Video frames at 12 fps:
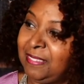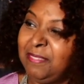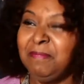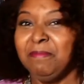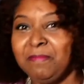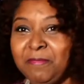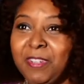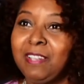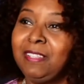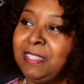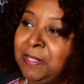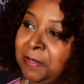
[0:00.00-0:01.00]
Mm-hmm,
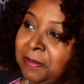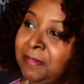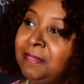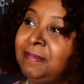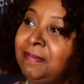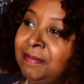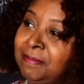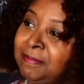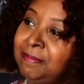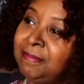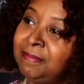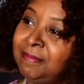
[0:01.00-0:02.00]
fairly new. How you
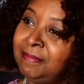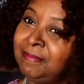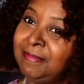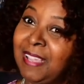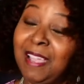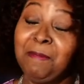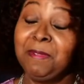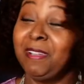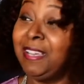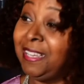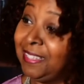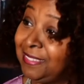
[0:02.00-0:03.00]
doing? I'm great.